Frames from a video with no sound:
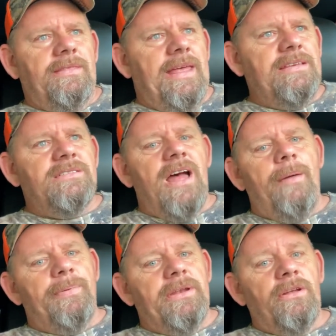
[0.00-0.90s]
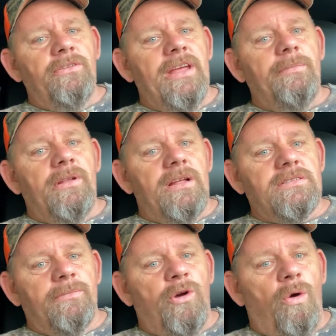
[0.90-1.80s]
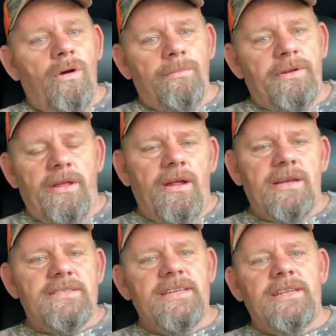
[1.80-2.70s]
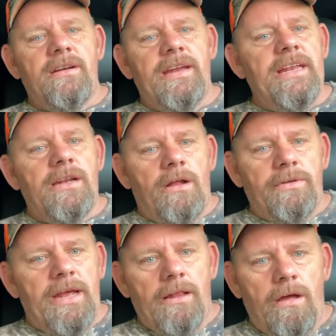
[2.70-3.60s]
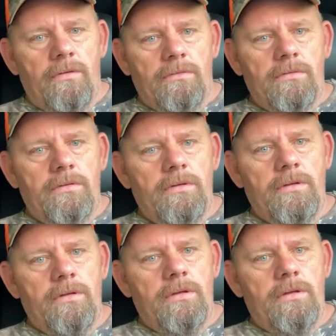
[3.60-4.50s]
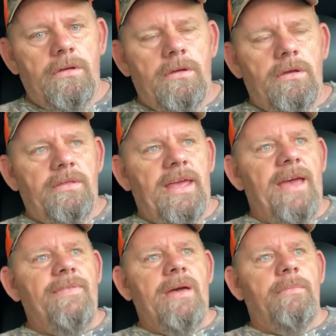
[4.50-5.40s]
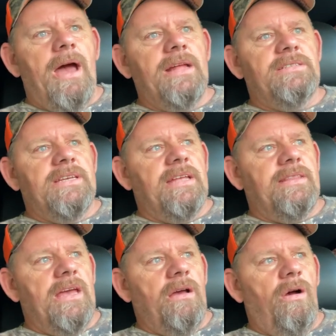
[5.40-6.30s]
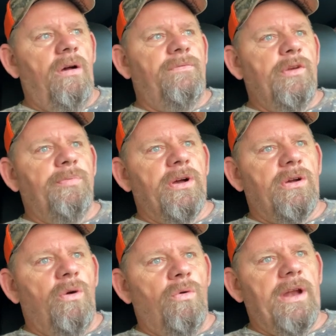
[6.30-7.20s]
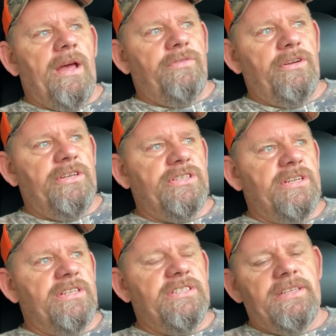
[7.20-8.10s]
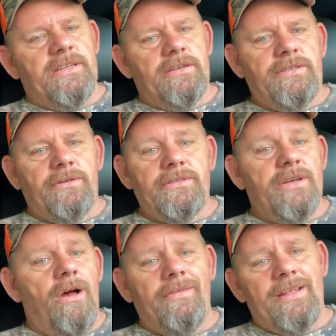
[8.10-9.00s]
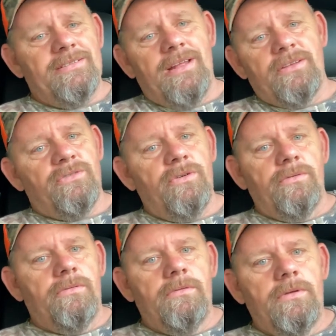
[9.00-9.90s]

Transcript: They stop and they'll nibble on some corn, but they're not going to sit there and eat it all day long. They have that mindset that, if you put corn out, they're just going to sit there until it's gone. That's not true.